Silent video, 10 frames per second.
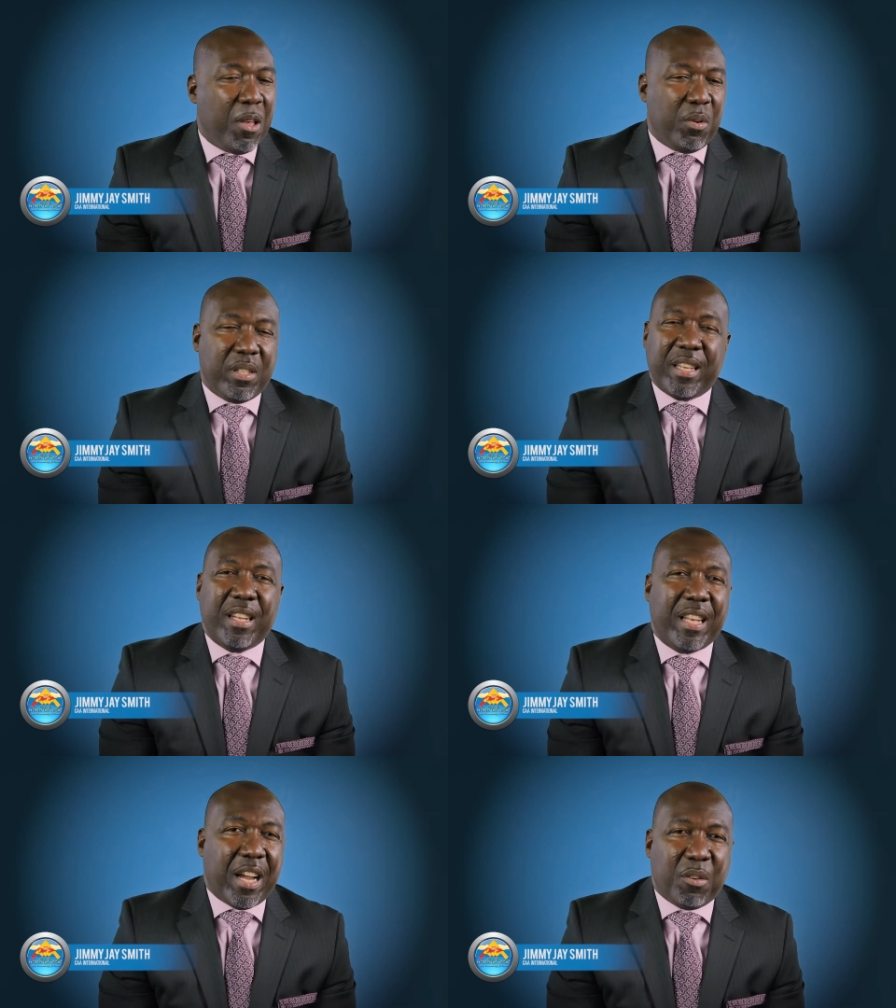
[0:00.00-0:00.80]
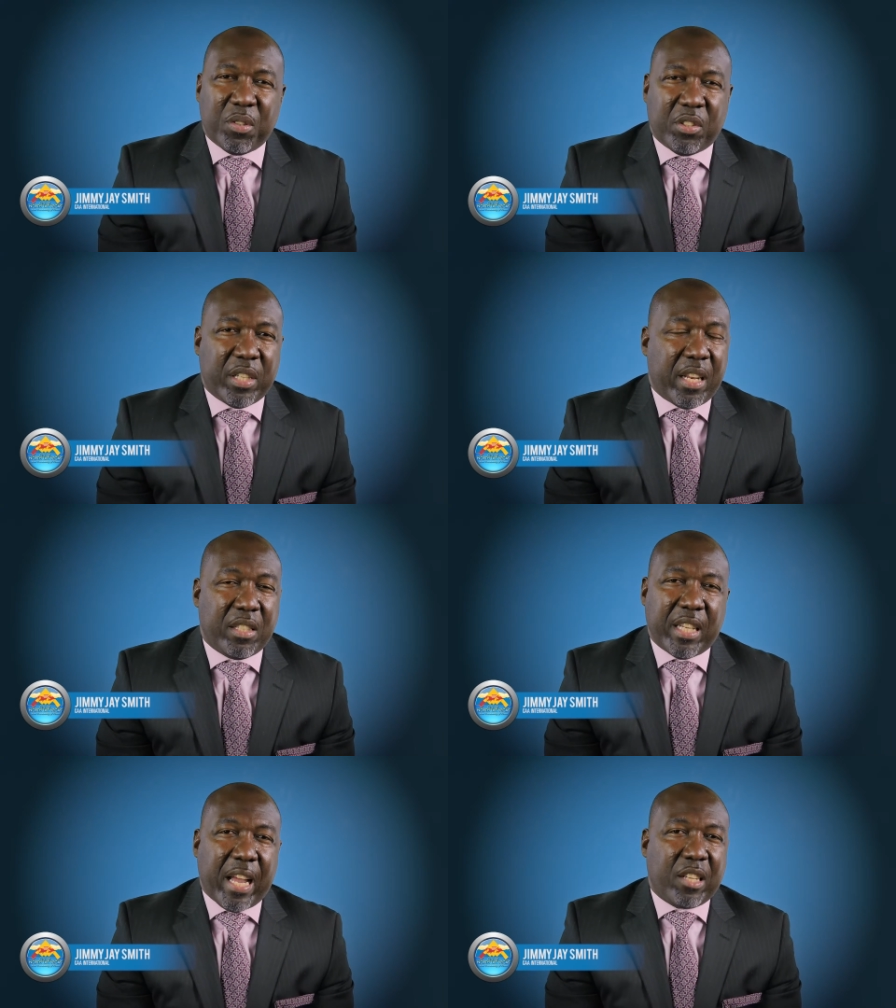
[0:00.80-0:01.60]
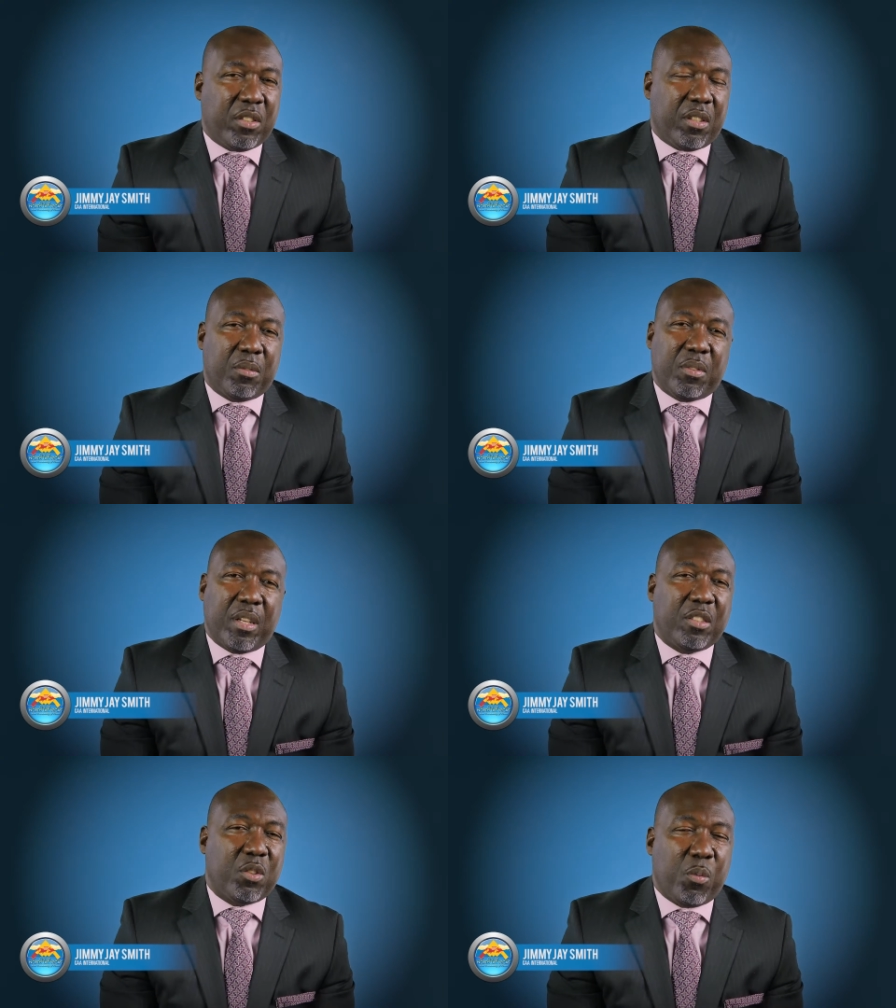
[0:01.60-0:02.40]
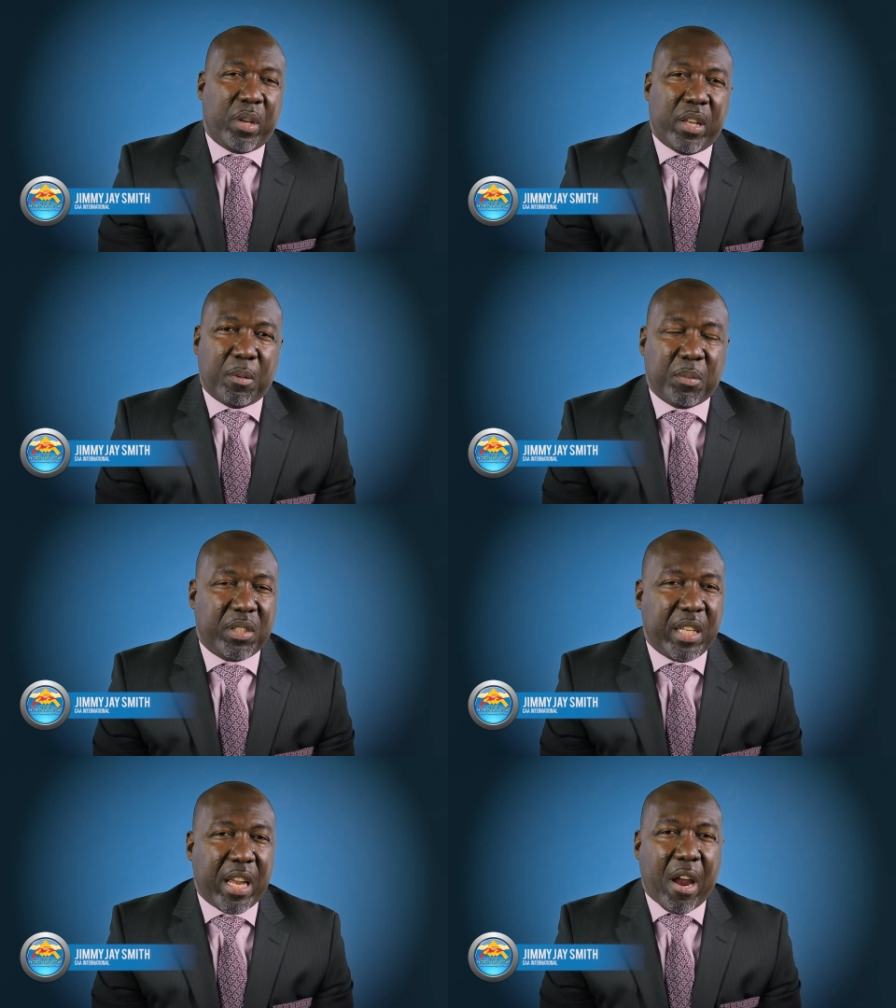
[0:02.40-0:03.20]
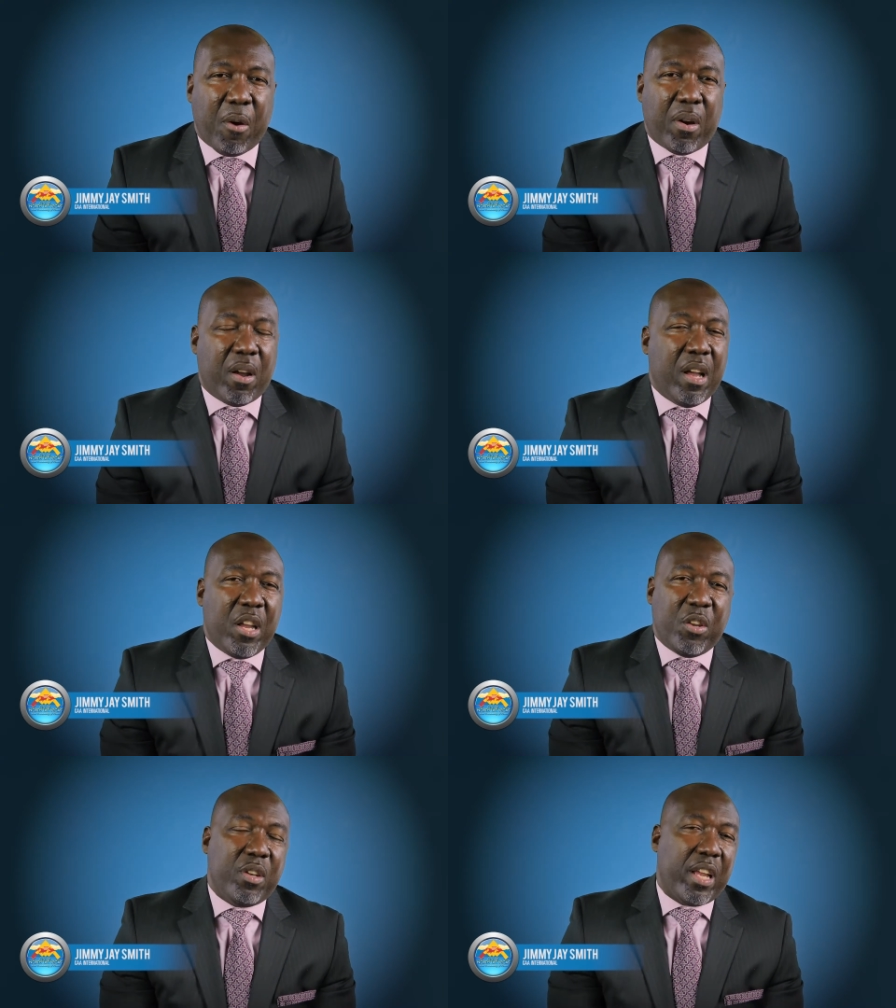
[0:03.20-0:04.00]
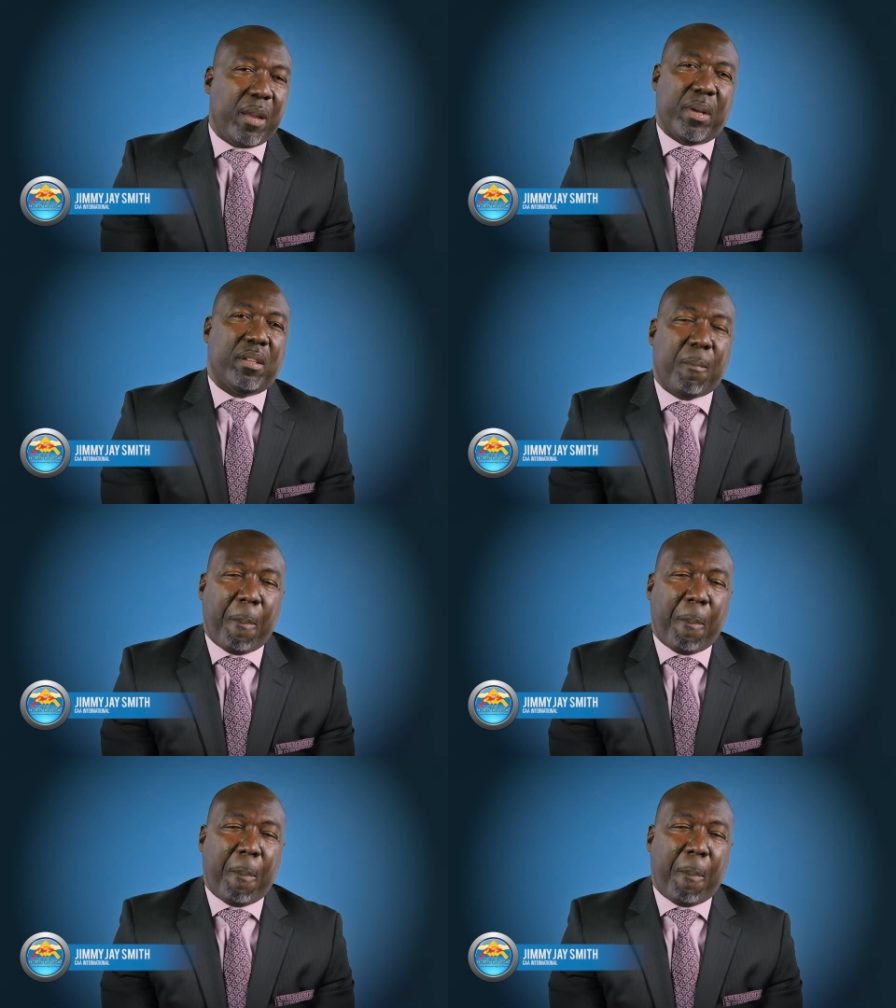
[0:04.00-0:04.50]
We did a line for Janet Jackson, Vanessa Williams, Ciara, you name it.